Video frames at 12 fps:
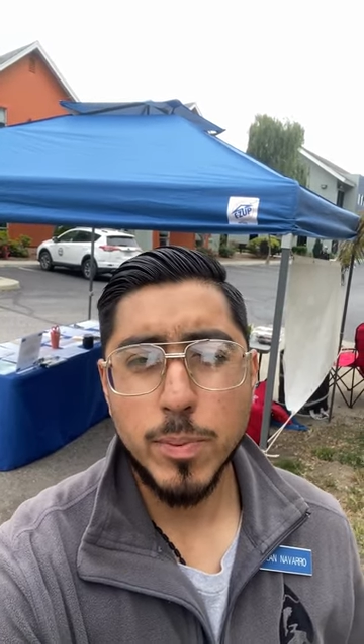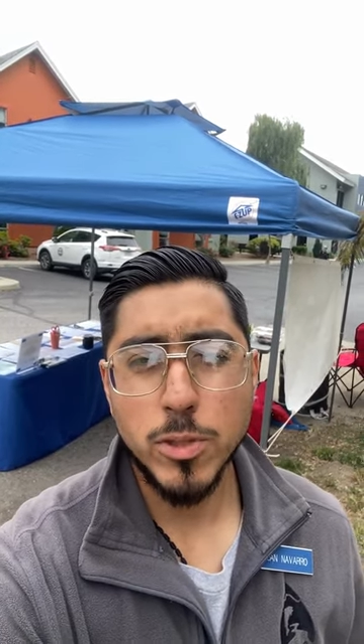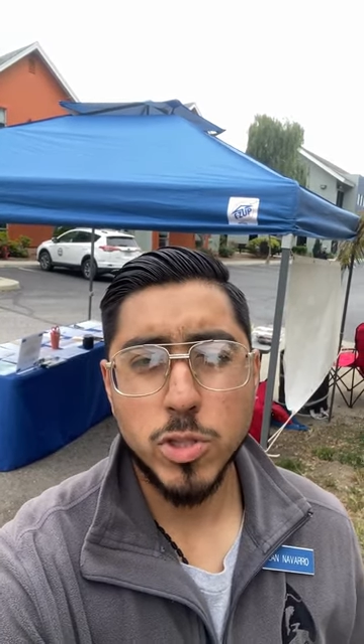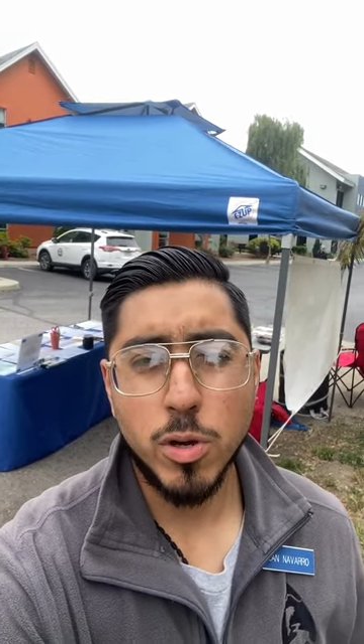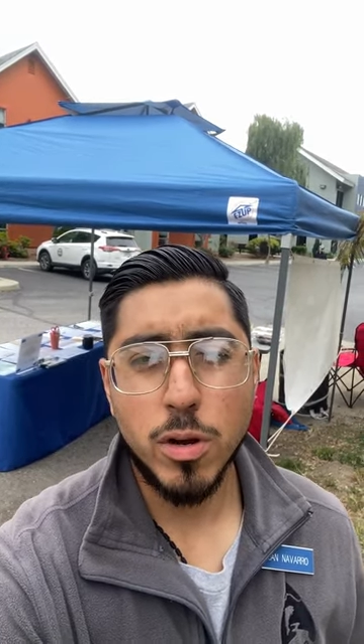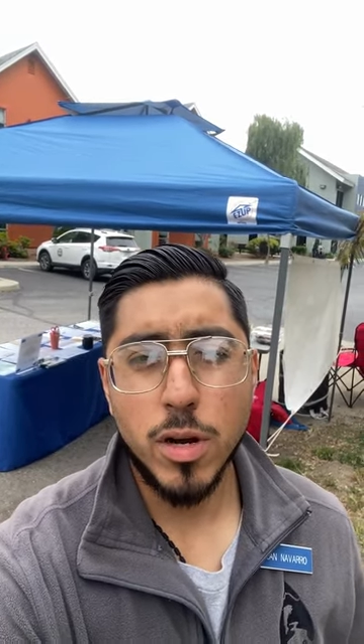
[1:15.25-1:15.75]
people
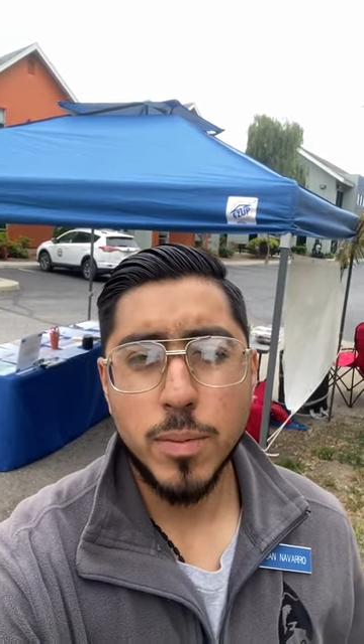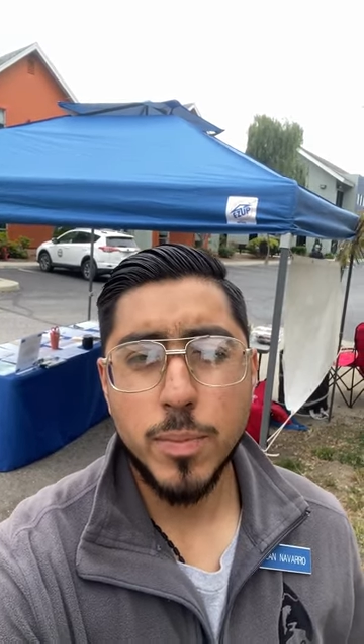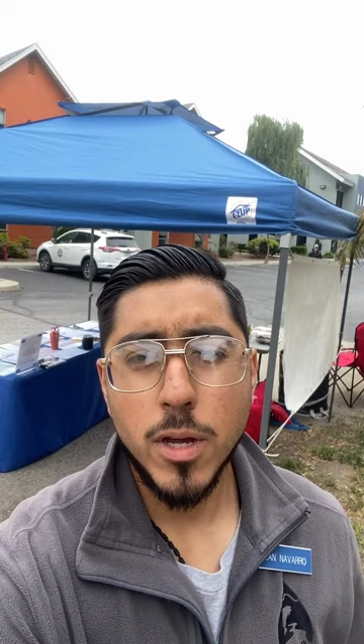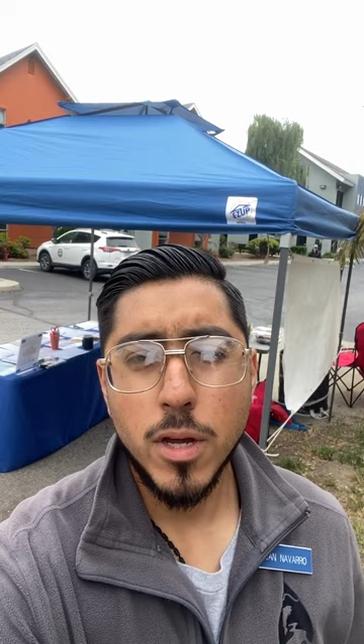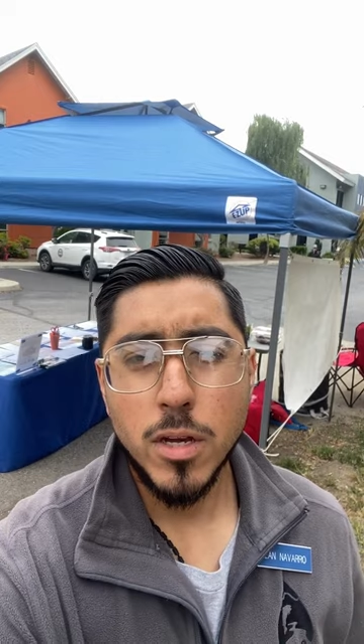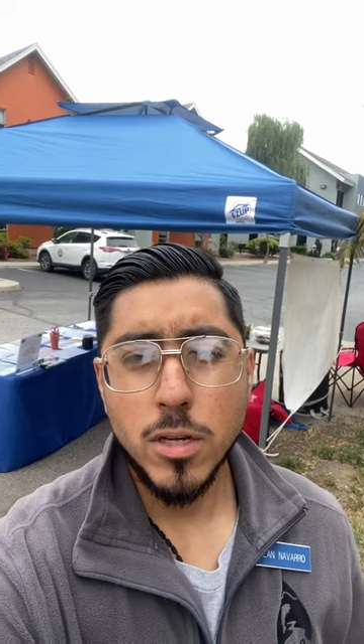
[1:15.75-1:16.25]
showed up
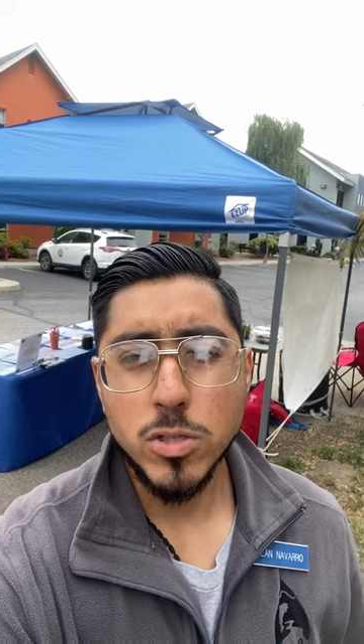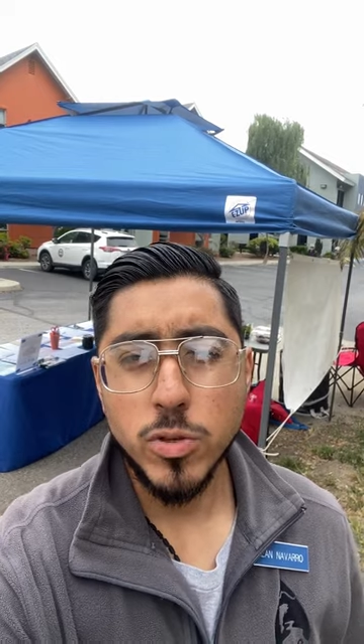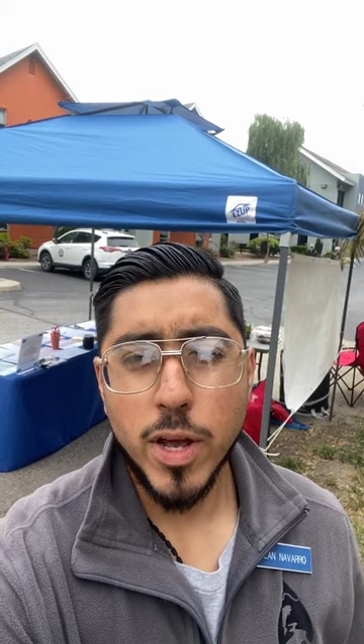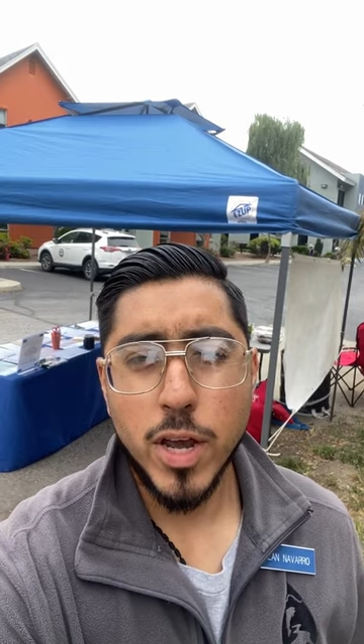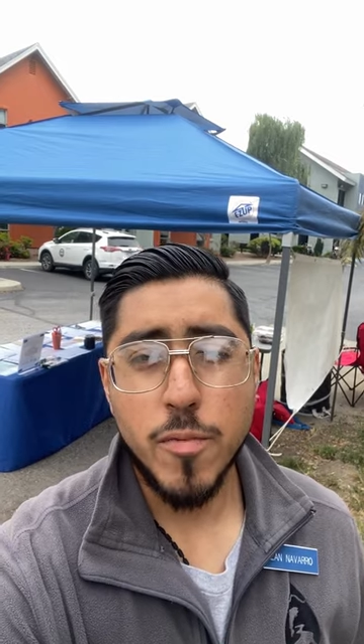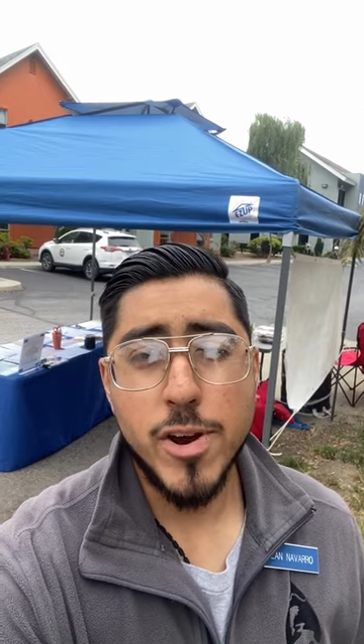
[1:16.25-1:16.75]

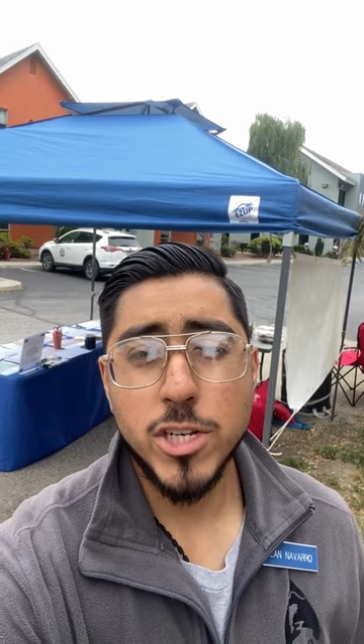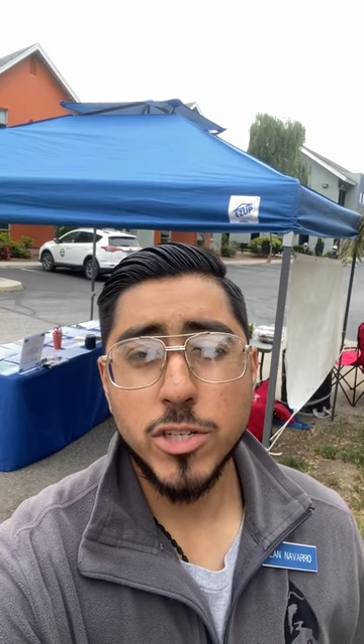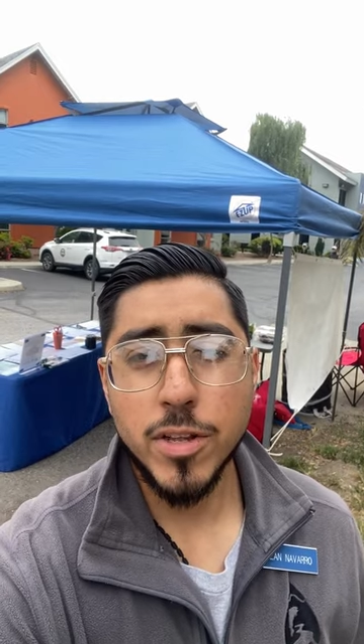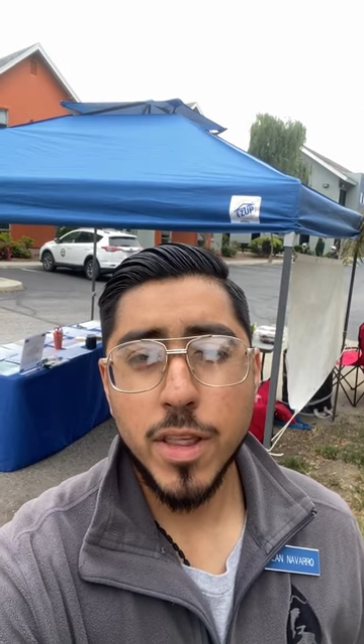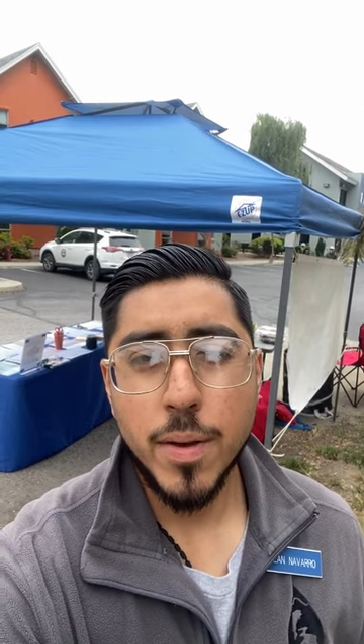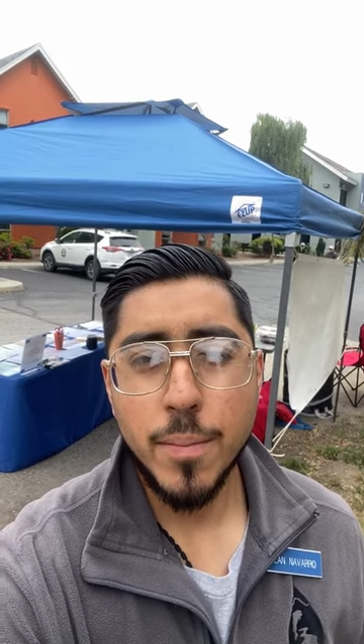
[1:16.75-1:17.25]
so I could
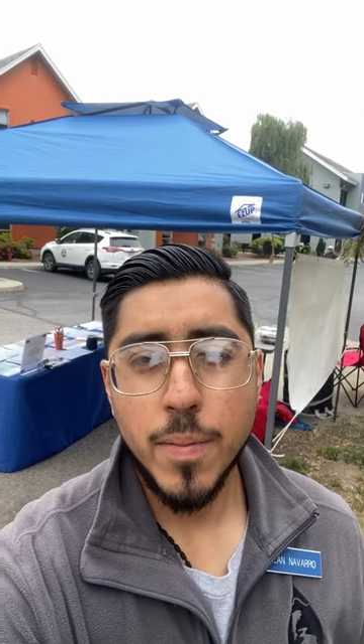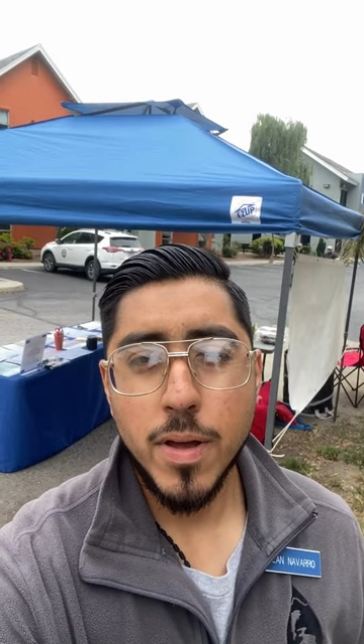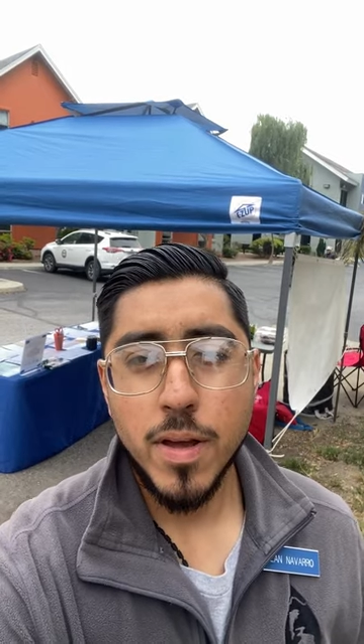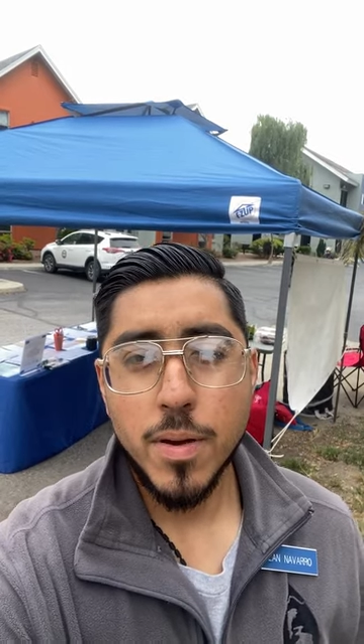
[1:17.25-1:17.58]
register them.